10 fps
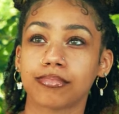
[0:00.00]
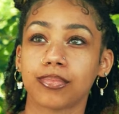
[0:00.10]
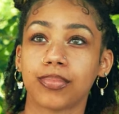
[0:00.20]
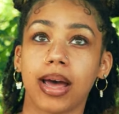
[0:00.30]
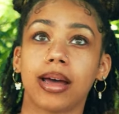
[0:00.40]

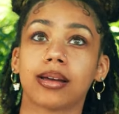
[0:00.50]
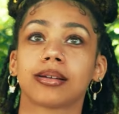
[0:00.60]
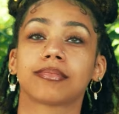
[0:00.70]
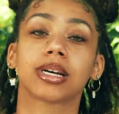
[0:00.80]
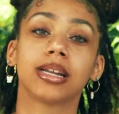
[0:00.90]
back
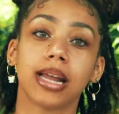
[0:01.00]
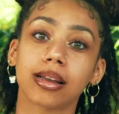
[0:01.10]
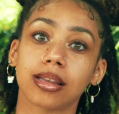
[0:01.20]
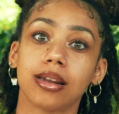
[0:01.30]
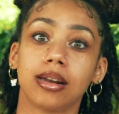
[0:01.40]

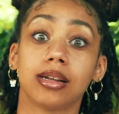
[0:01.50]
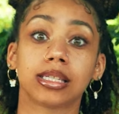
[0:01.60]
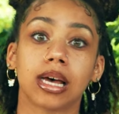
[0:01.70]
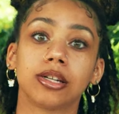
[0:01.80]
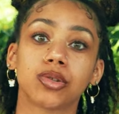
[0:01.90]
connected and in
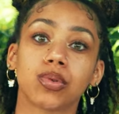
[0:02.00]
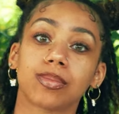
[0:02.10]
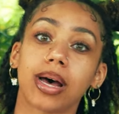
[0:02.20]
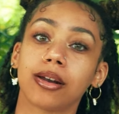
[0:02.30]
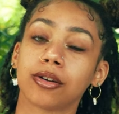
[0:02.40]
touch with
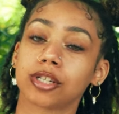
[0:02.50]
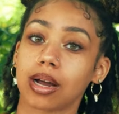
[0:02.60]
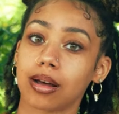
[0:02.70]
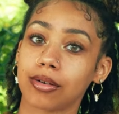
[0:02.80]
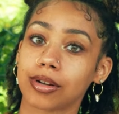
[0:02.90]
my inner
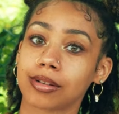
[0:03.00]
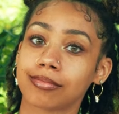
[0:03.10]
child.